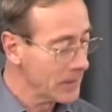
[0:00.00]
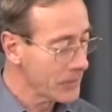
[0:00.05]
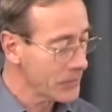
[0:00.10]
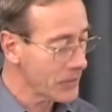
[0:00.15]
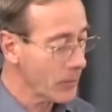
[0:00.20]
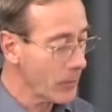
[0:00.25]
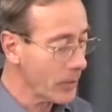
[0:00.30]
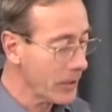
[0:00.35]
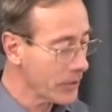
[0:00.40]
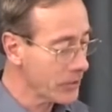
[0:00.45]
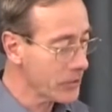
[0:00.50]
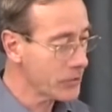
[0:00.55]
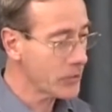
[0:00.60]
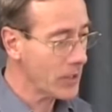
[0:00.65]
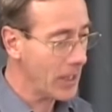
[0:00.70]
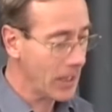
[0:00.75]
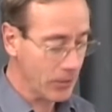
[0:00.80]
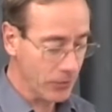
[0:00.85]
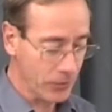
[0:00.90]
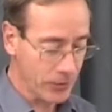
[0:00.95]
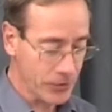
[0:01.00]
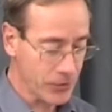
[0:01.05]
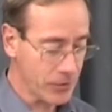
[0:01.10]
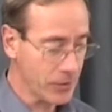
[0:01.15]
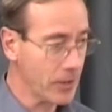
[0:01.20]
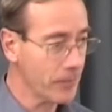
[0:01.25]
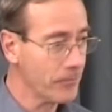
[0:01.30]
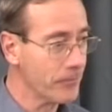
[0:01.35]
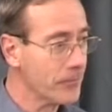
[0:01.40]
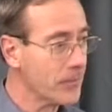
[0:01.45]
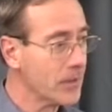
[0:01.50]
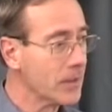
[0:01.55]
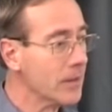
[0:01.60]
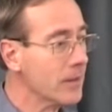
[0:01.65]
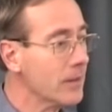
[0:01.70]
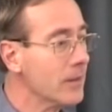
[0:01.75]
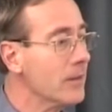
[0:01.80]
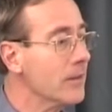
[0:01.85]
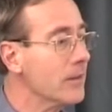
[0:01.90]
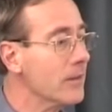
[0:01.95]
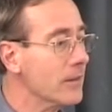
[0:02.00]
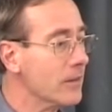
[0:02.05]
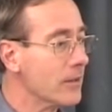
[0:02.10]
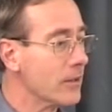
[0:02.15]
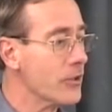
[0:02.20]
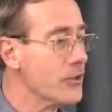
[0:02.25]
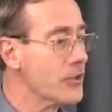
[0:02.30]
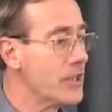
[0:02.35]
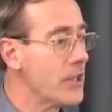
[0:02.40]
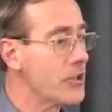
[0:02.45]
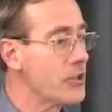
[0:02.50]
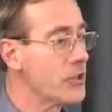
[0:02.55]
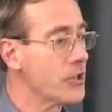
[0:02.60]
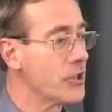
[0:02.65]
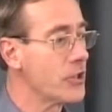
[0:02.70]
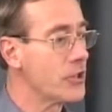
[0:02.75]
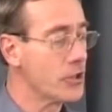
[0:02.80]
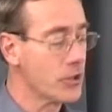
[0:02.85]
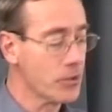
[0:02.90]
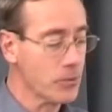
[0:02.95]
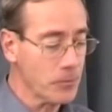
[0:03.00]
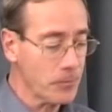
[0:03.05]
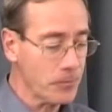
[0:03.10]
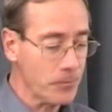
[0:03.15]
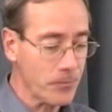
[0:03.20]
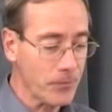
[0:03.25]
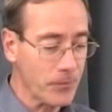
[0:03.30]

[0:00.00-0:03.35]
So we're going to tackle this um, contentious issue.